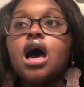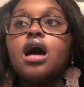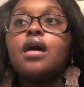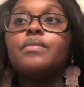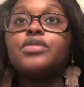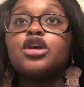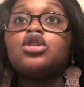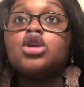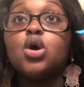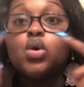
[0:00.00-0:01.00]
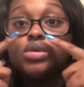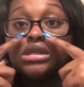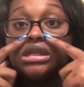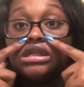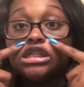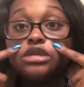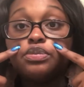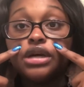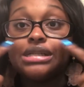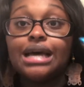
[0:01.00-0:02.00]
their nose
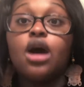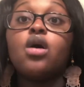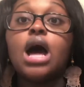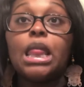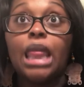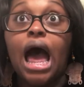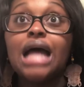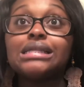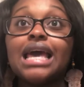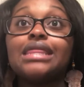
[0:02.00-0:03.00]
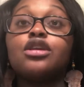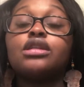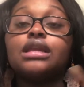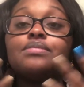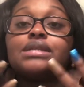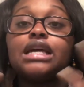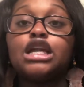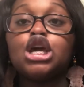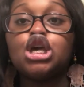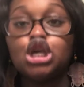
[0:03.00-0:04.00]
spreads out a lot and their lips
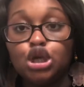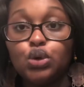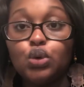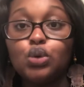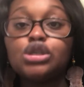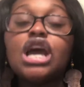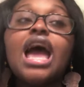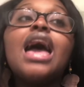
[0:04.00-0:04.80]
get huge.